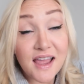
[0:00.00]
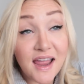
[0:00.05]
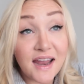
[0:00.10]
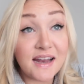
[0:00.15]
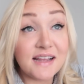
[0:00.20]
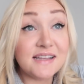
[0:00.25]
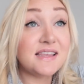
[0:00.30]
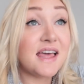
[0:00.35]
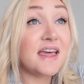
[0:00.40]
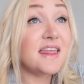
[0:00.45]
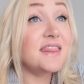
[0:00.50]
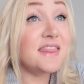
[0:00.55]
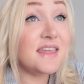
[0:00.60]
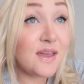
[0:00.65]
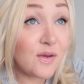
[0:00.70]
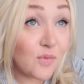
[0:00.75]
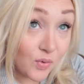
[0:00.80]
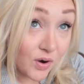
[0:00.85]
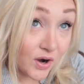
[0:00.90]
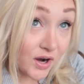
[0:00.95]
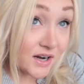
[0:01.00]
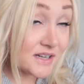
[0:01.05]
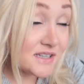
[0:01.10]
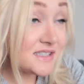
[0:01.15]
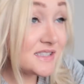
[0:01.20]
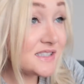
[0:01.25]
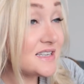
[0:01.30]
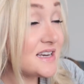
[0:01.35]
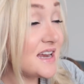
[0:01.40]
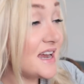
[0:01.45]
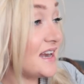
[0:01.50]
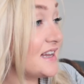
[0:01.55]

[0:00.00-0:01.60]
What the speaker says: It is the worst.